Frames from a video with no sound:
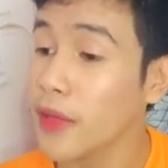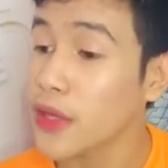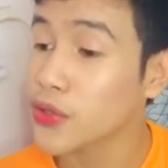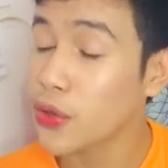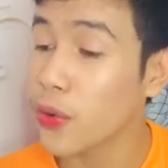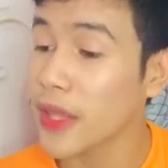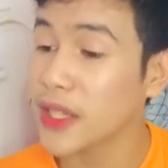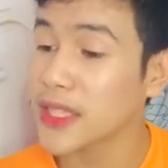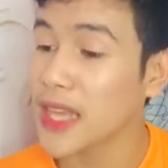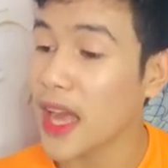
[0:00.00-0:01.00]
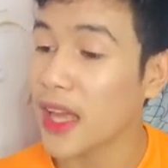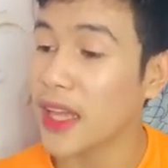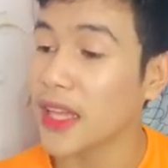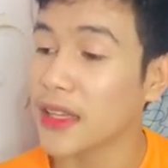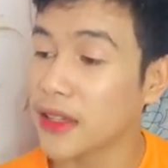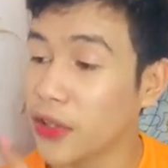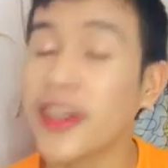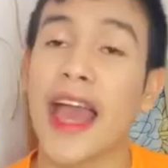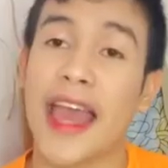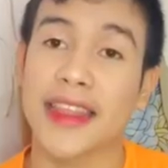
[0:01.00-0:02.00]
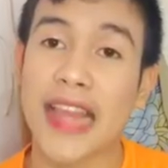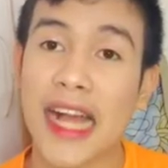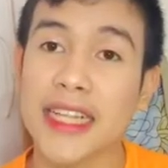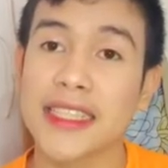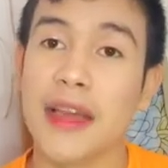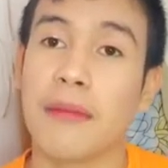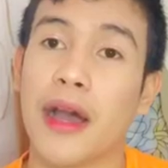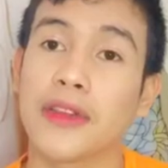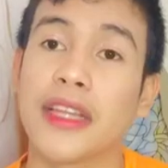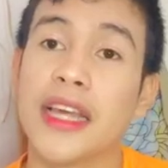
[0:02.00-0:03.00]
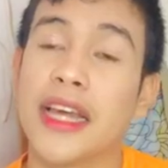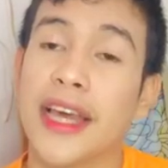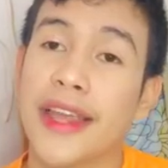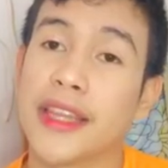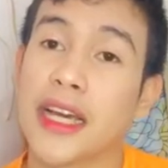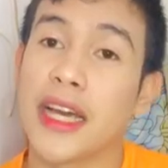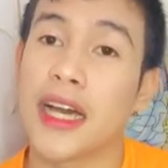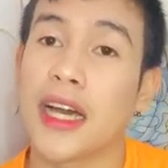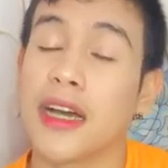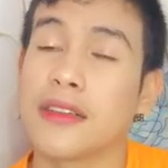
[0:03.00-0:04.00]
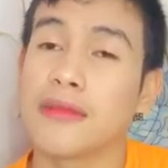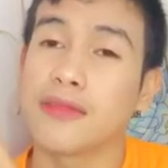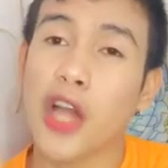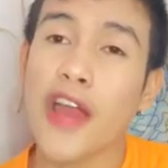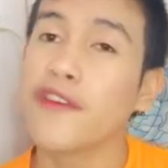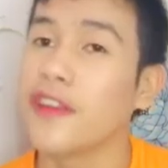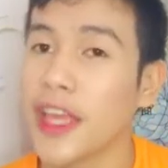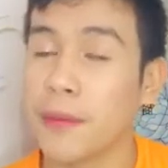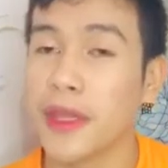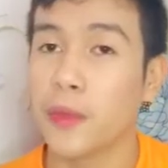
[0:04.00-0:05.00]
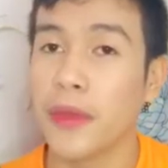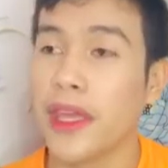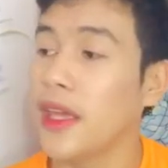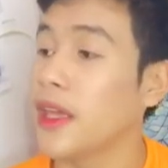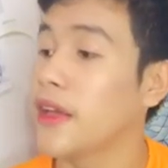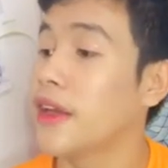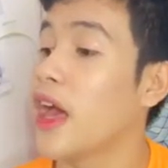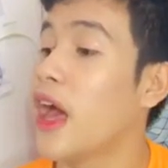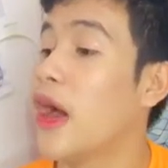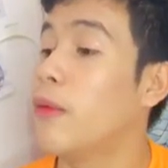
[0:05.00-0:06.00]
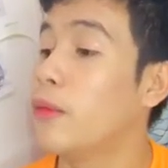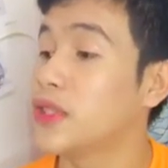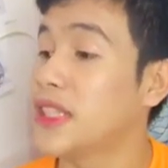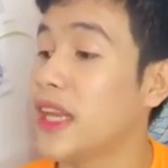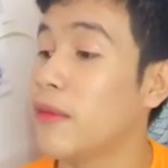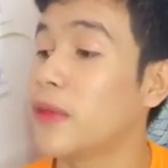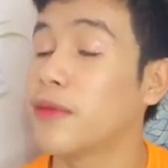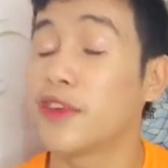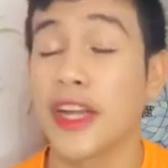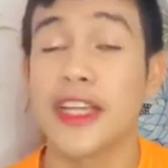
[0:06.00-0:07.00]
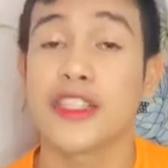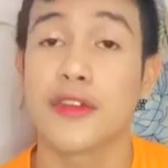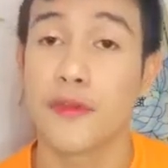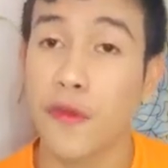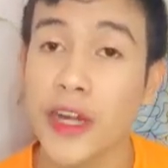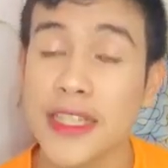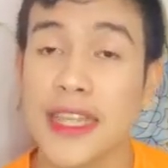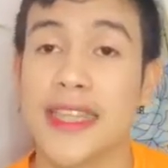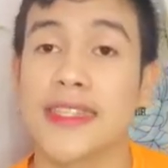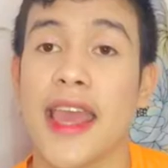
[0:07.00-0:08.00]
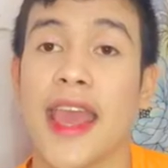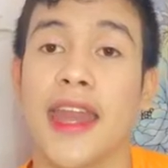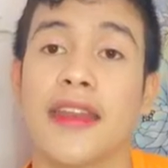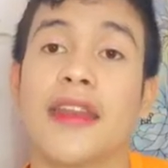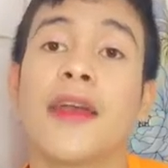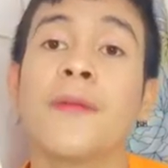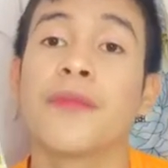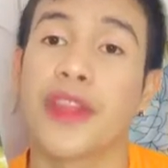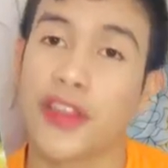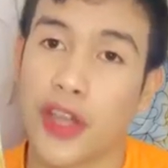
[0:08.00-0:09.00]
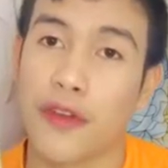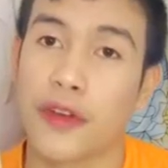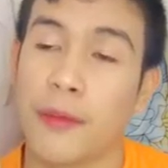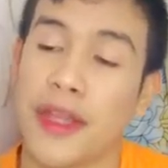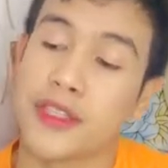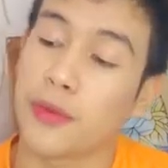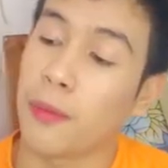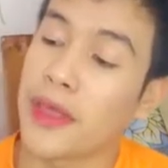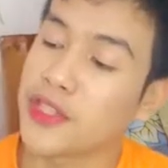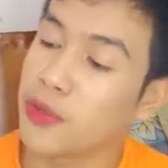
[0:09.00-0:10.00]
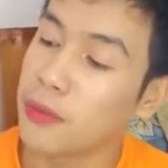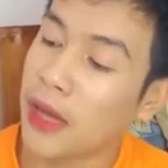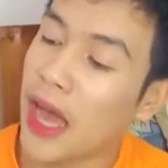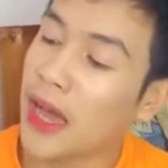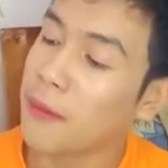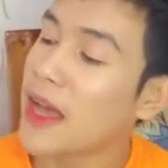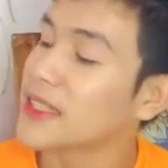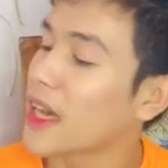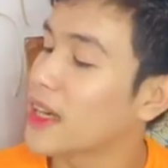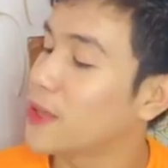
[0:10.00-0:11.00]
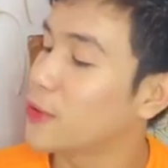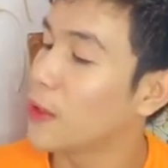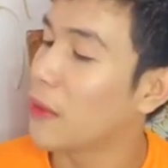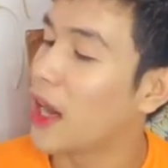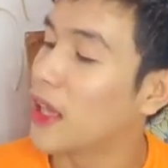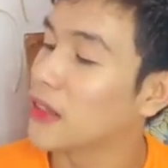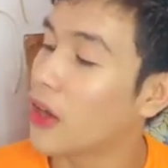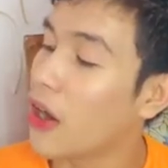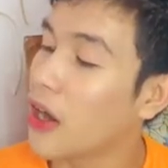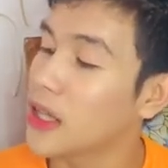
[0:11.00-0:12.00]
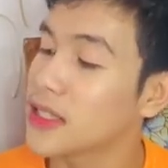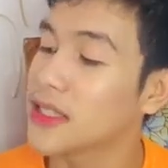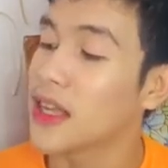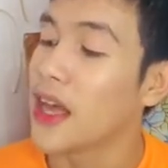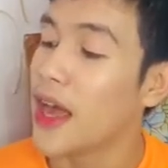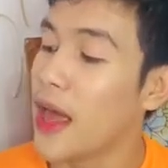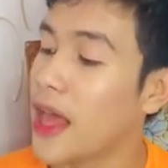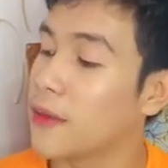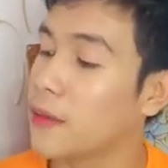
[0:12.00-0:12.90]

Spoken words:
So it tackles about the conflict between Muslim liberation forces and the government. So medyo makakabasa ka dito ng mga laws and